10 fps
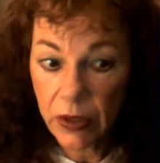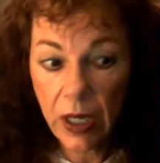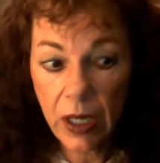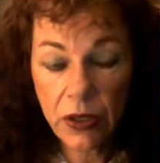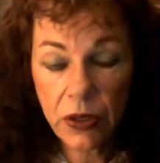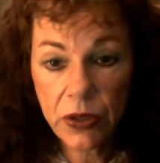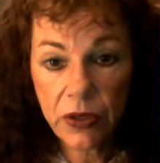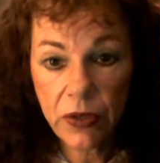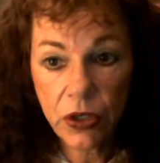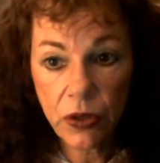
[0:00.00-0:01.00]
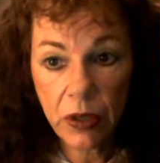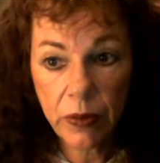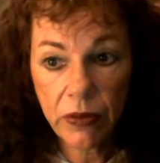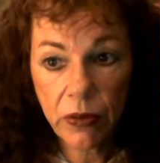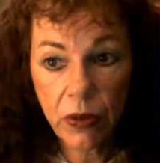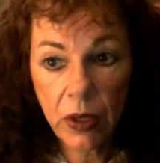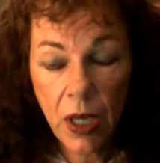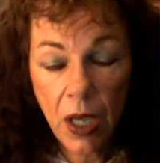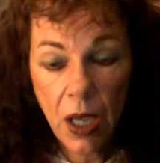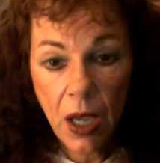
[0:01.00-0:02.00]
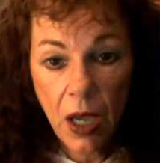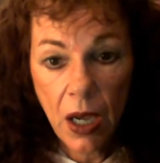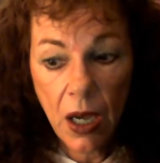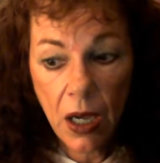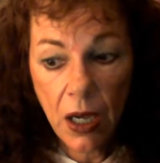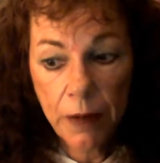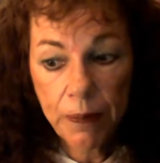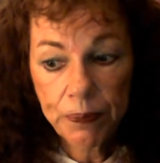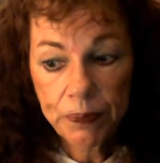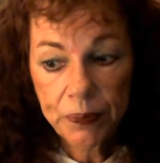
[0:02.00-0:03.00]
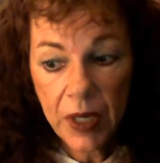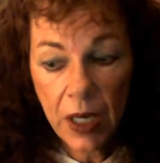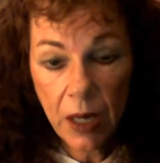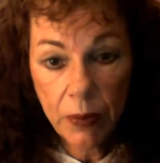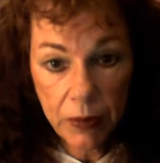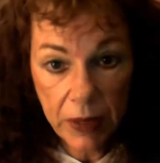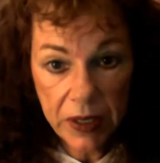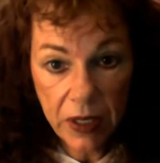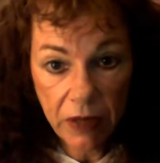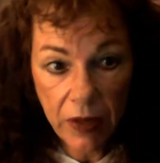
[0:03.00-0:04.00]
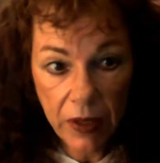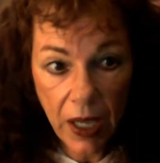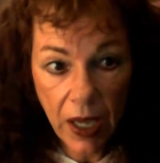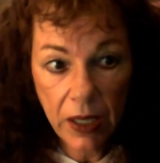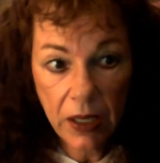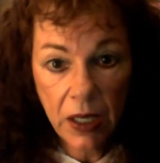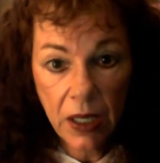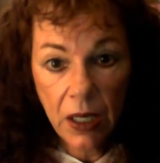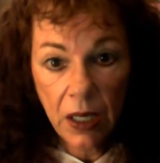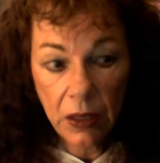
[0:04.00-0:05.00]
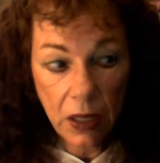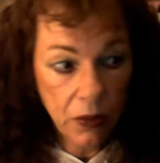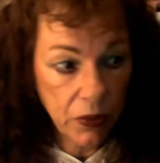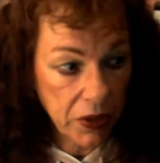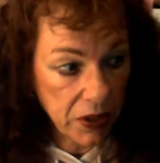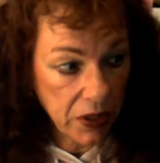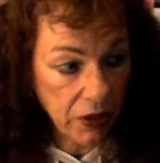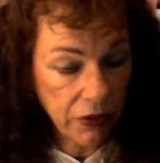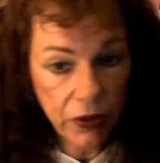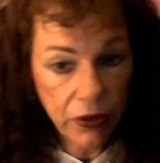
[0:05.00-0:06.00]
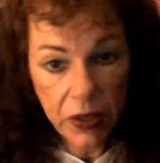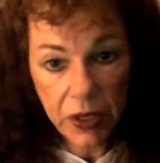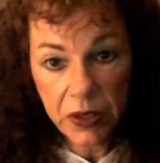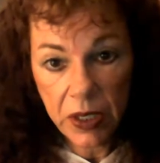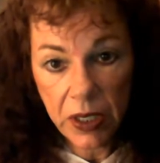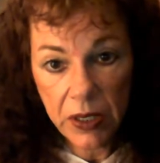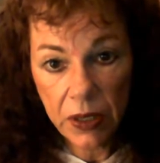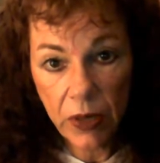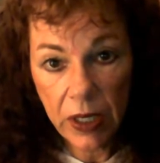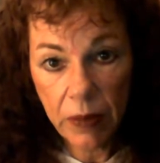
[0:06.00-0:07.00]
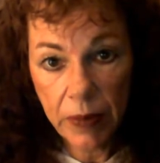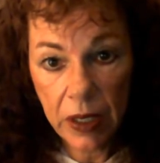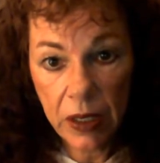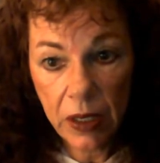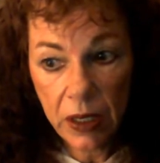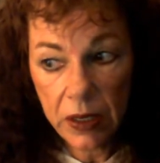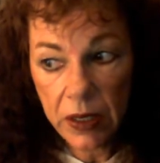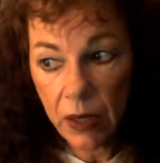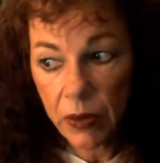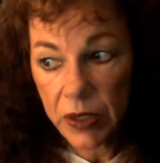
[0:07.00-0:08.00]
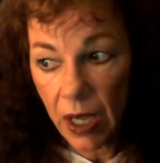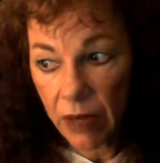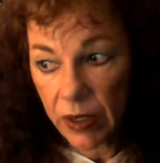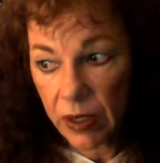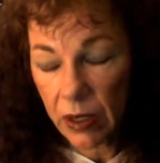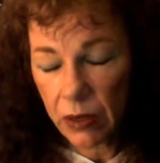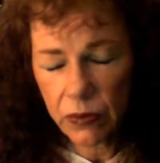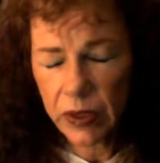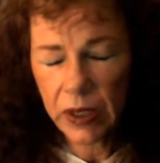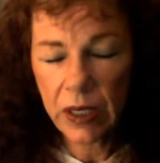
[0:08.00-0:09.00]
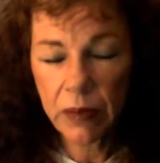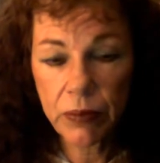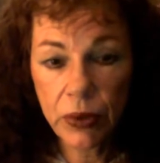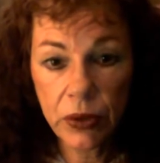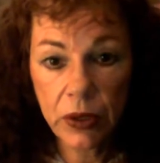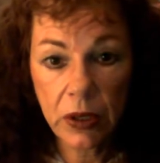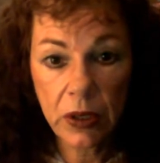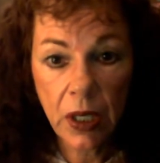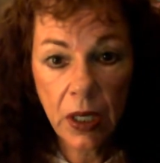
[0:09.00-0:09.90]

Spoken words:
high dose of fish oil before, and I put myself on that along with these other few things that he did recommend, because I was having really brutal